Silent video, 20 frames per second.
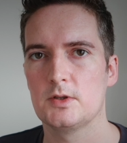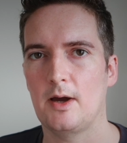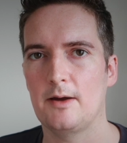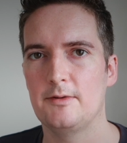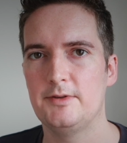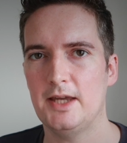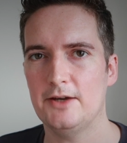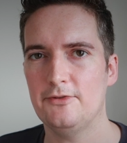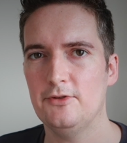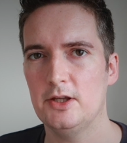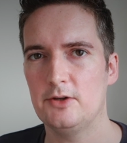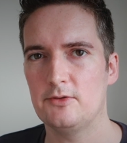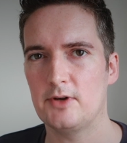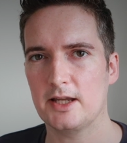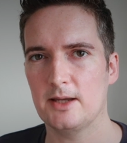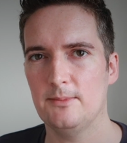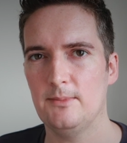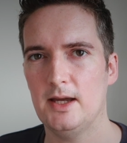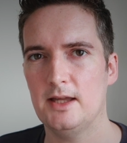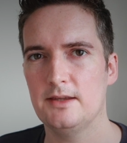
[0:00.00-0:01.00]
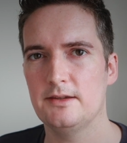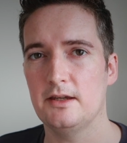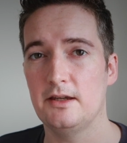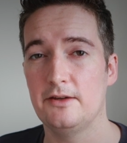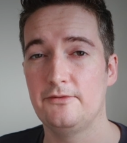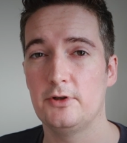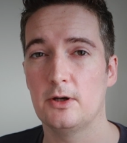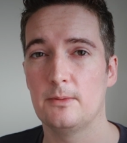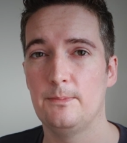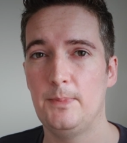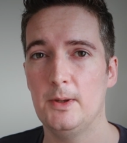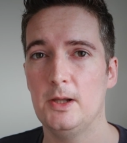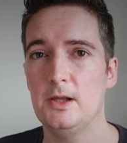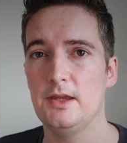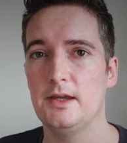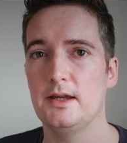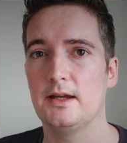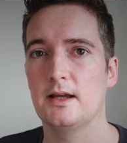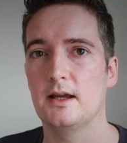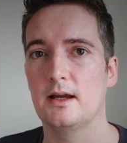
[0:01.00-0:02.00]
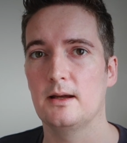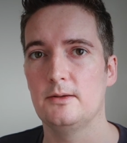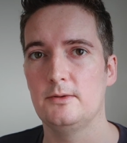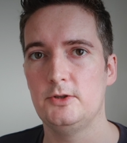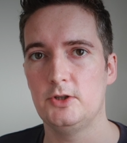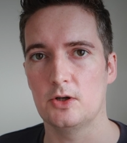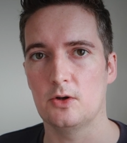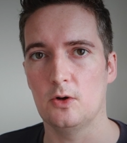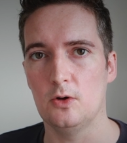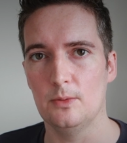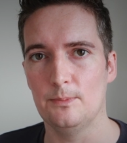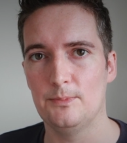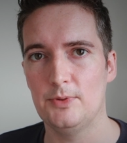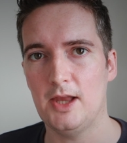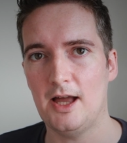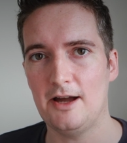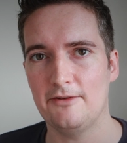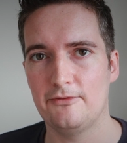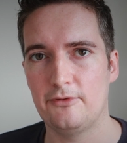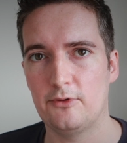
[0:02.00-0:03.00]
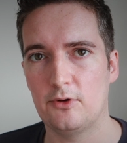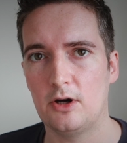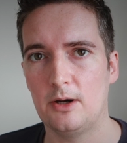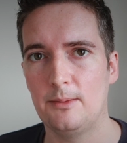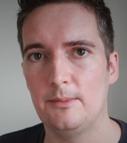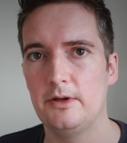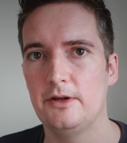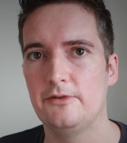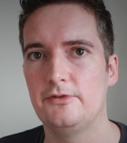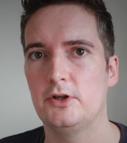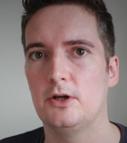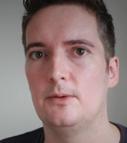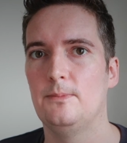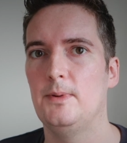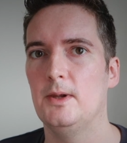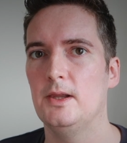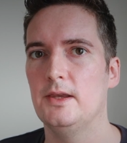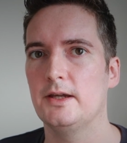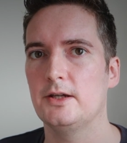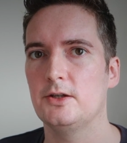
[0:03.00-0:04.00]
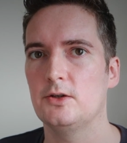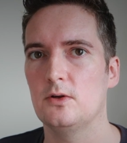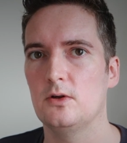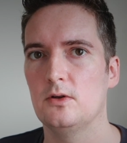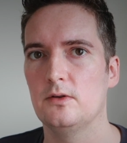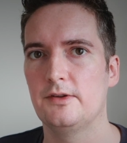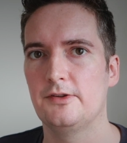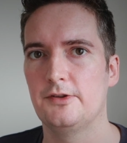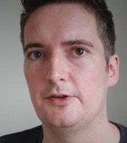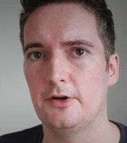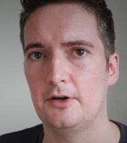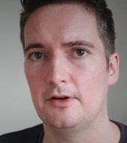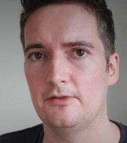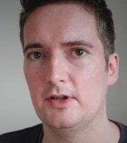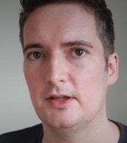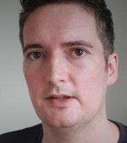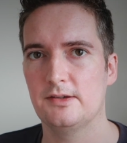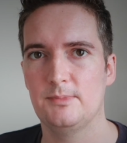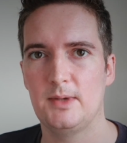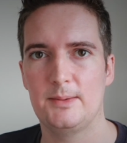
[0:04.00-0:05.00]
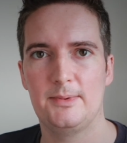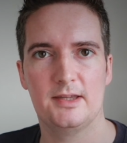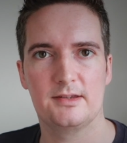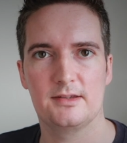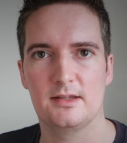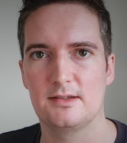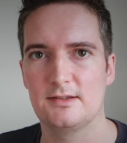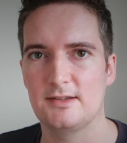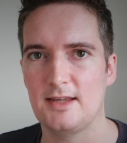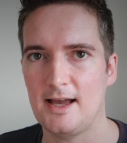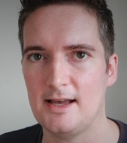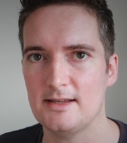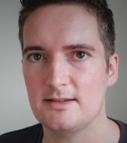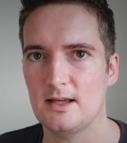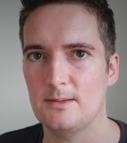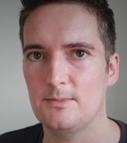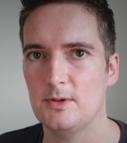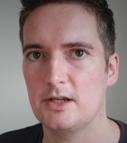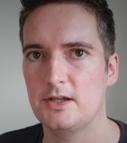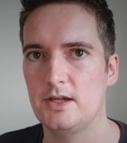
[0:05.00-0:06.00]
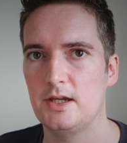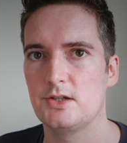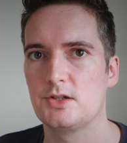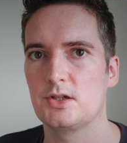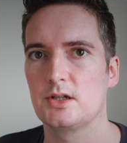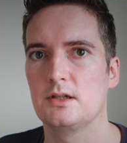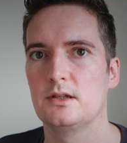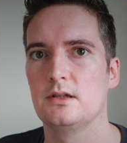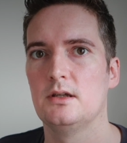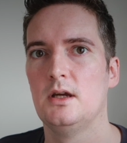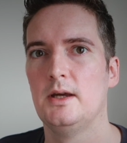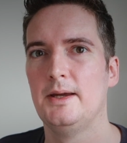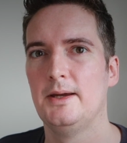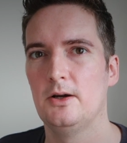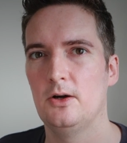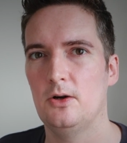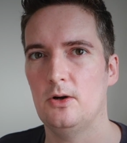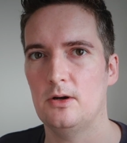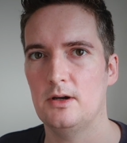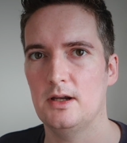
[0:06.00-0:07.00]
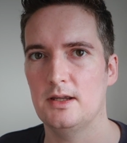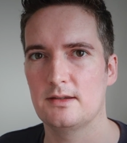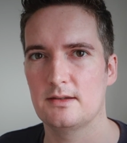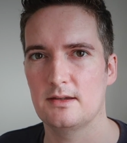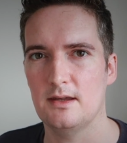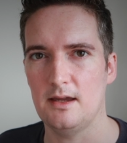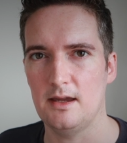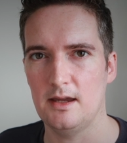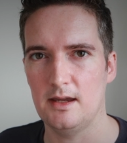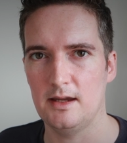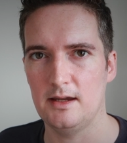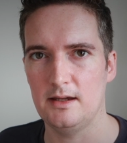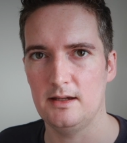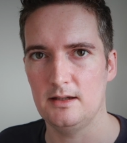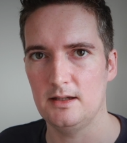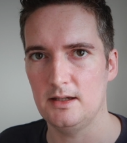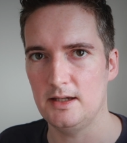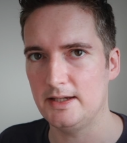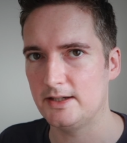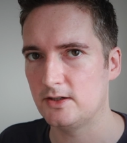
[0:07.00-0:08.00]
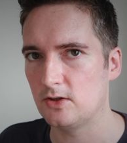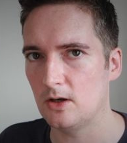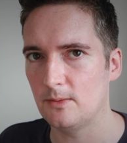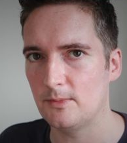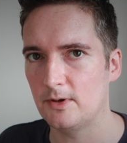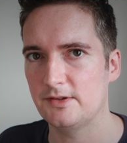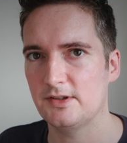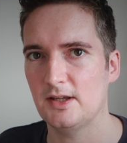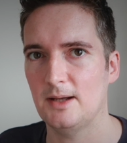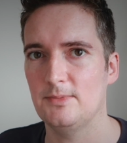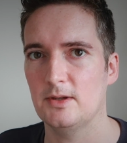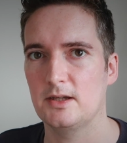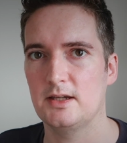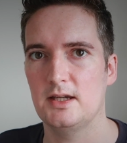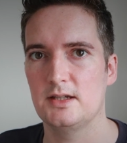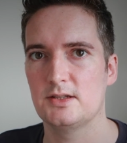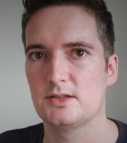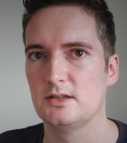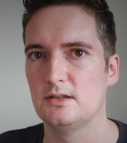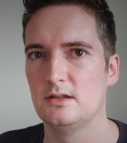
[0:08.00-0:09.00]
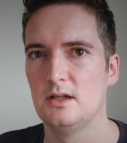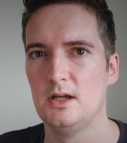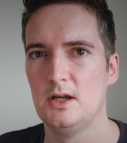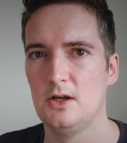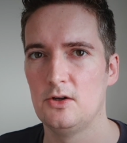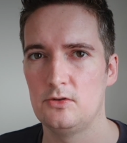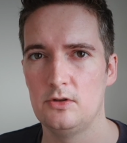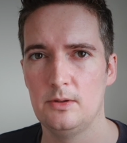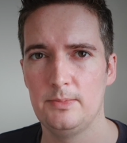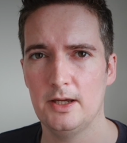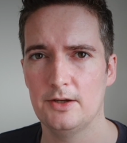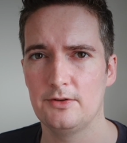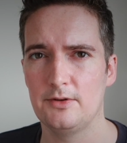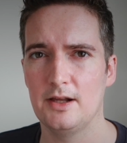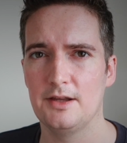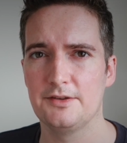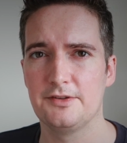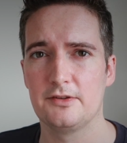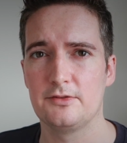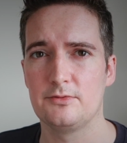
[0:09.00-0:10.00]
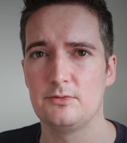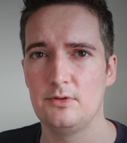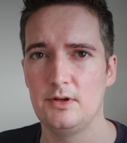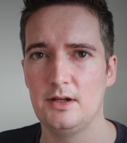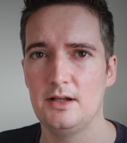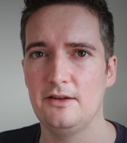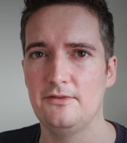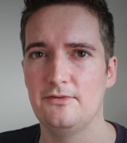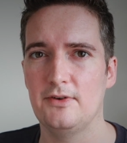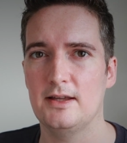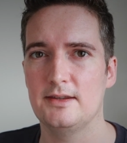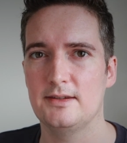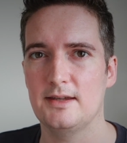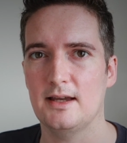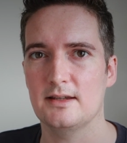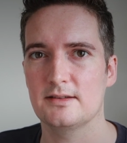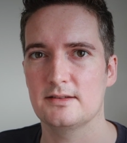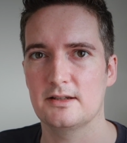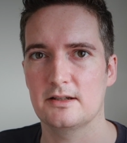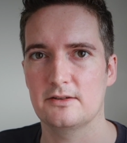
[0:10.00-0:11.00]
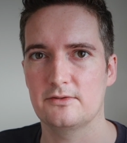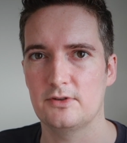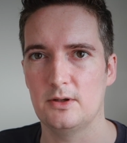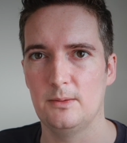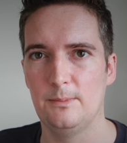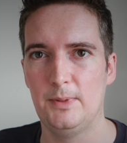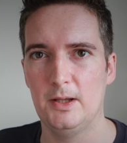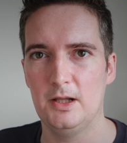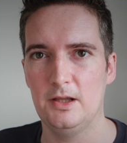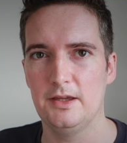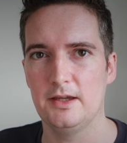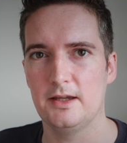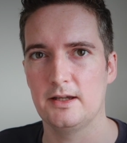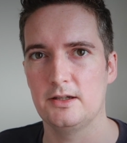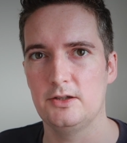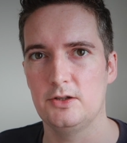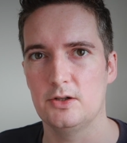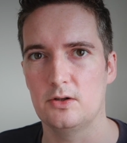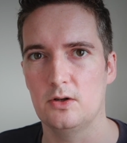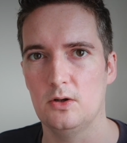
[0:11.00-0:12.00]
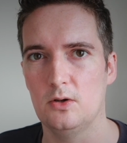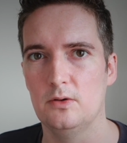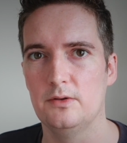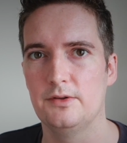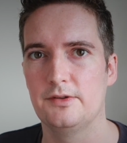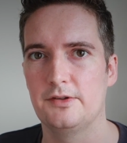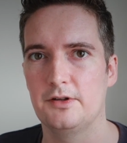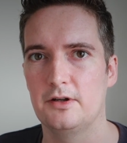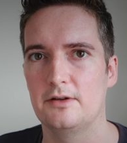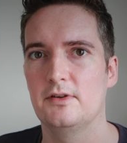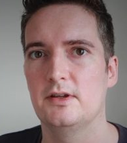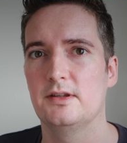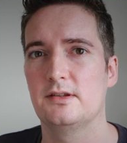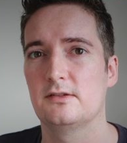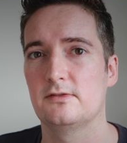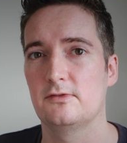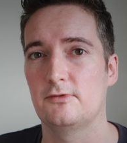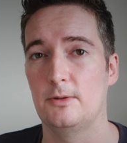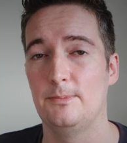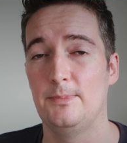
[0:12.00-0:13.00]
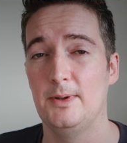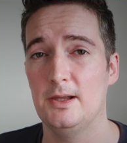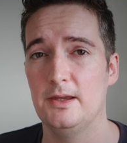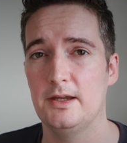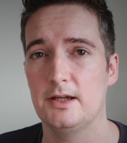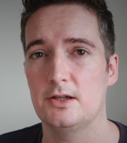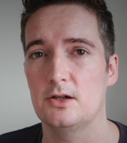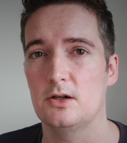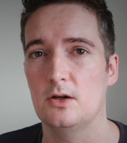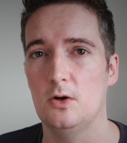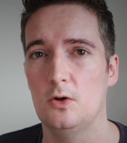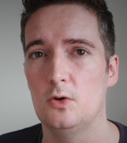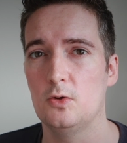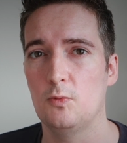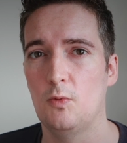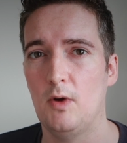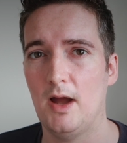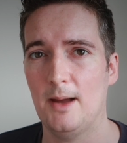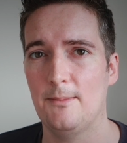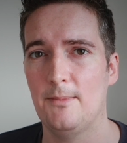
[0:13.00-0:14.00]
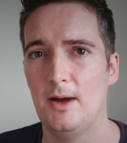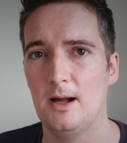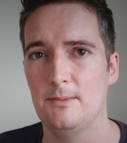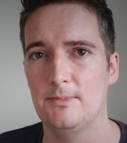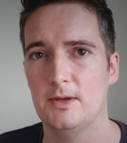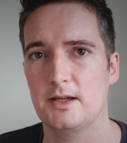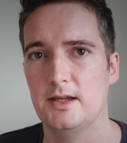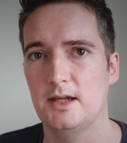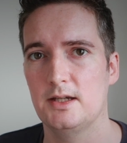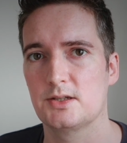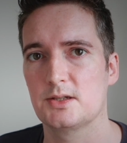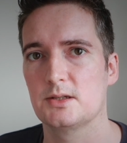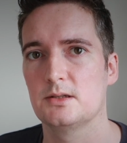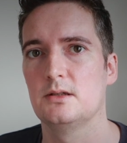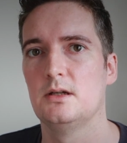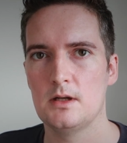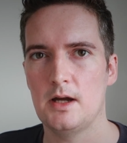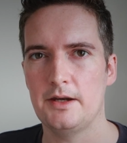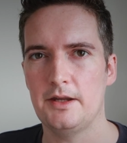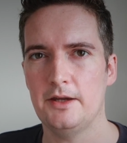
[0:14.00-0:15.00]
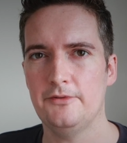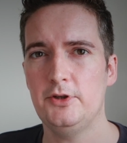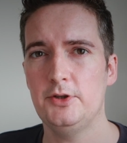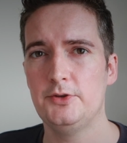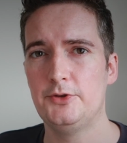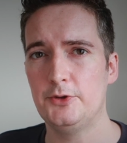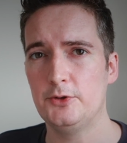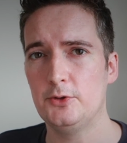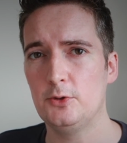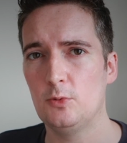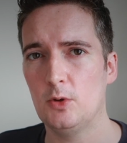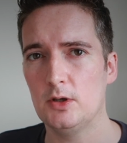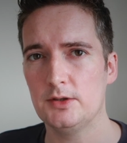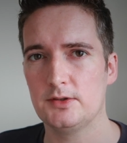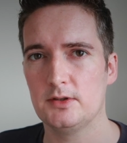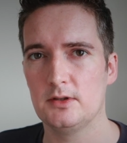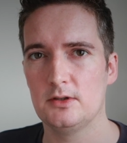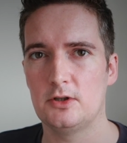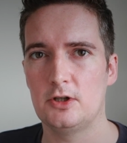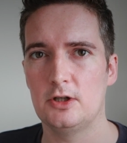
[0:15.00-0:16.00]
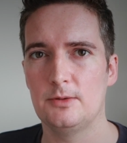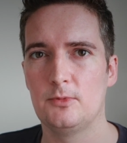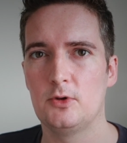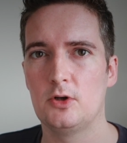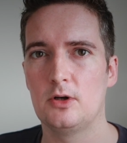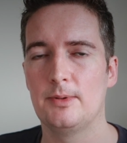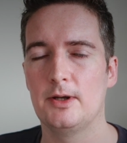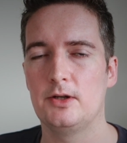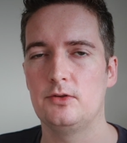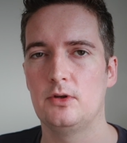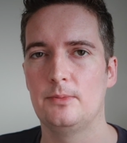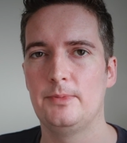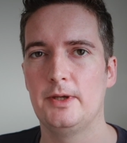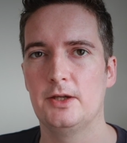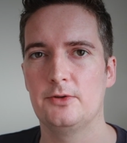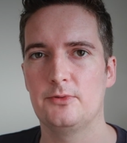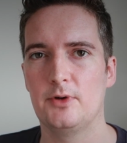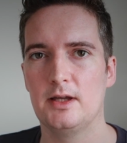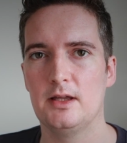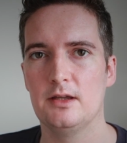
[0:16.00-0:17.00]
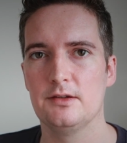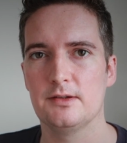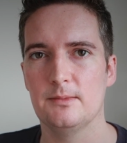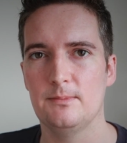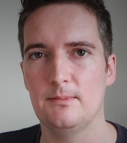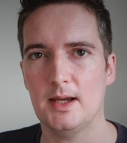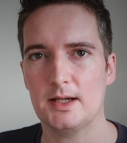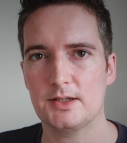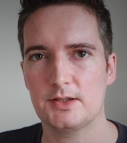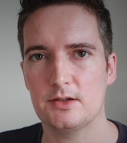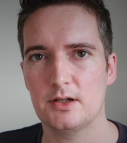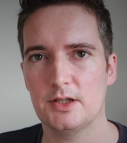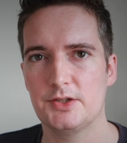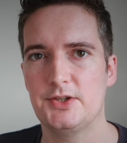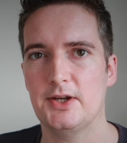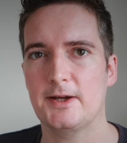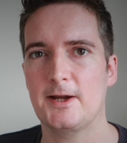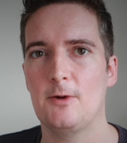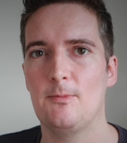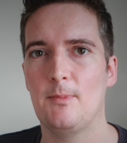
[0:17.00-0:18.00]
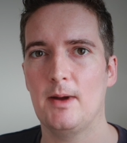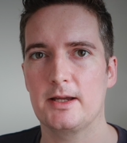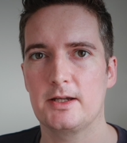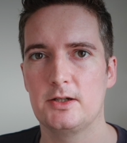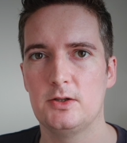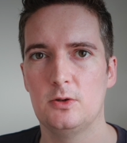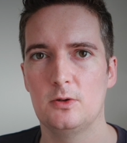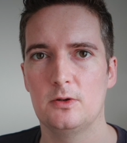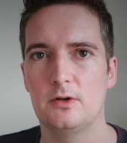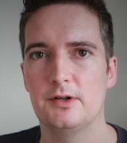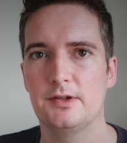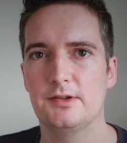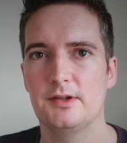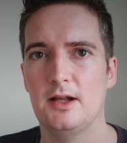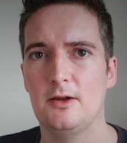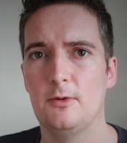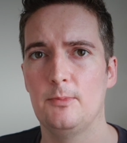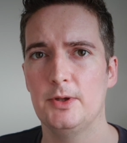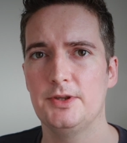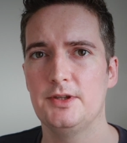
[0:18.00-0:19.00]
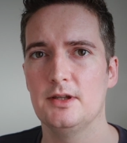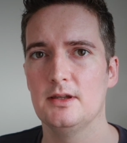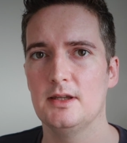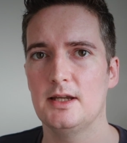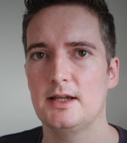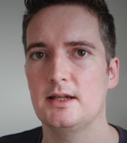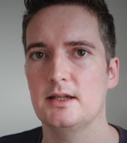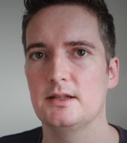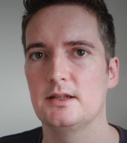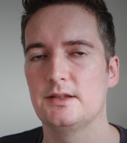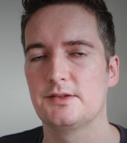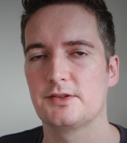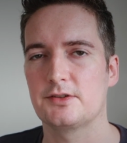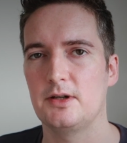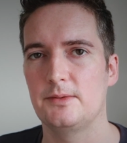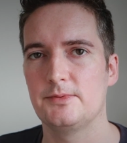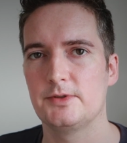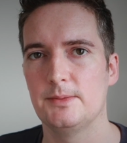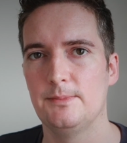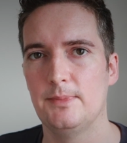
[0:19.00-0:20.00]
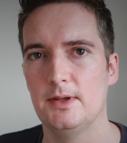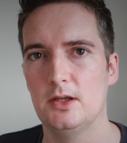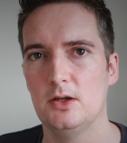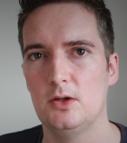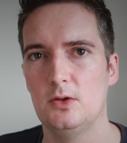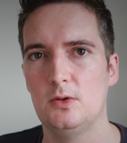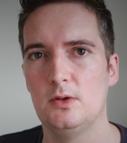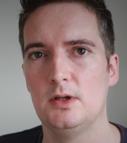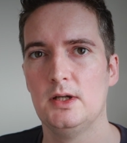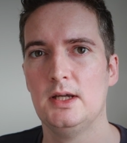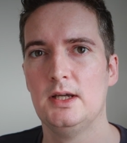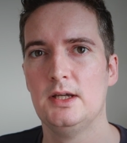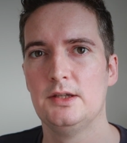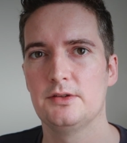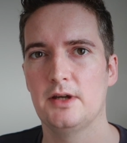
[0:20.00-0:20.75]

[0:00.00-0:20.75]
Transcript: So I would definitely recommend that if you're building your own platform, if you're building your own service, maybe it's a SaaS application or it's a e-commerce application, Ruby on Rails is really fantastic for building your own service, for building your own web application. And if you do want to learn more about Ruby on Rails, make sure to check out my course. I'll put the link in the description below.